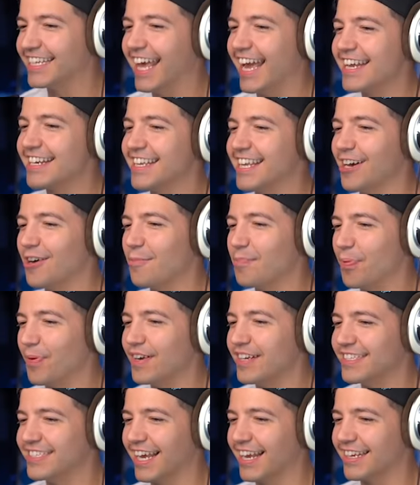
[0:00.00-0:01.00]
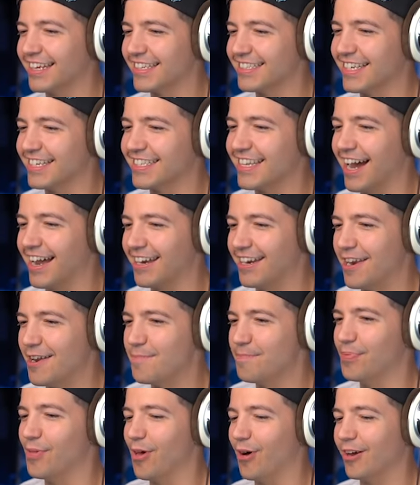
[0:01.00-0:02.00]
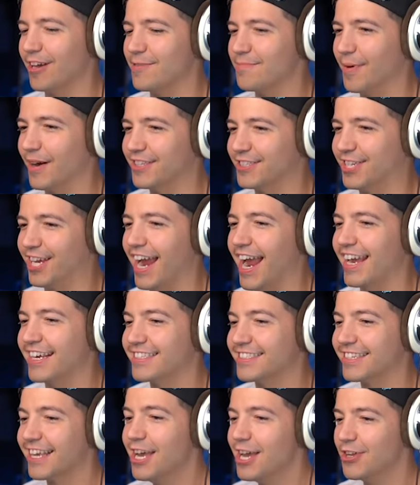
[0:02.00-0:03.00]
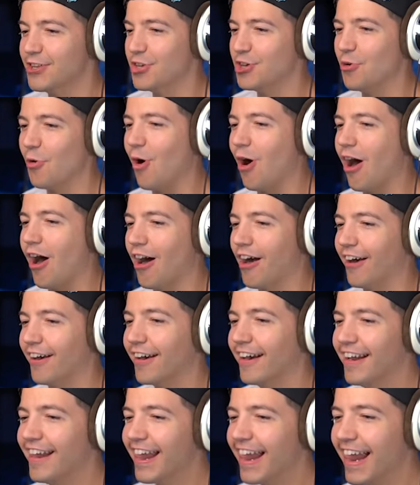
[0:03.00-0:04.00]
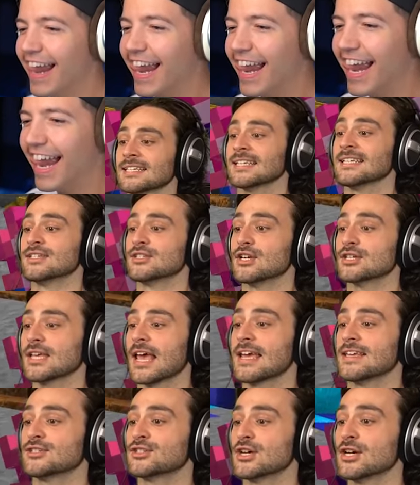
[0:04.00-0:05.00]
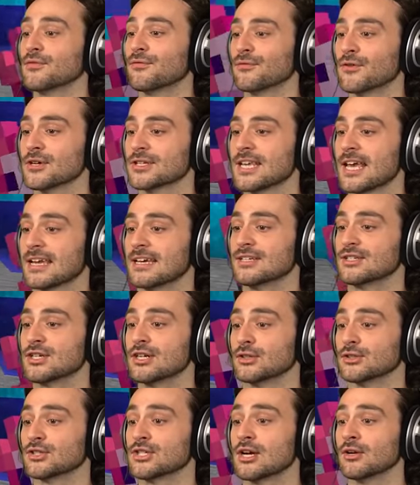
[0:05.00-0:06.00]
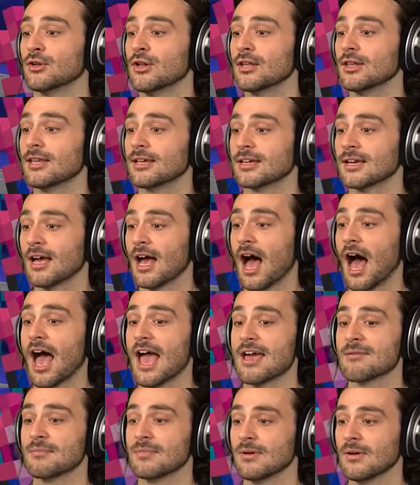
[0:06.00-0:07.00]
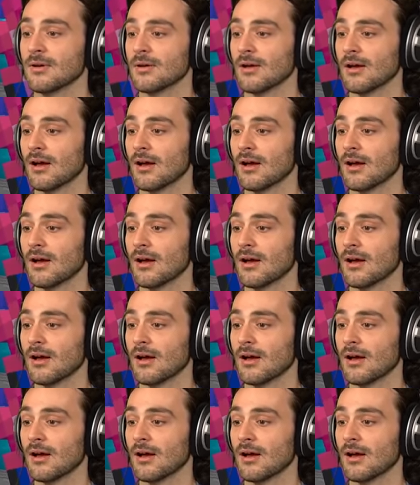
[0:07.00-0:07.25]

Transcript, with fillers: can't kill preset because he's not an employee, but Chase, you no, are. Just like chill for a second. Chill, chill. No, you chill.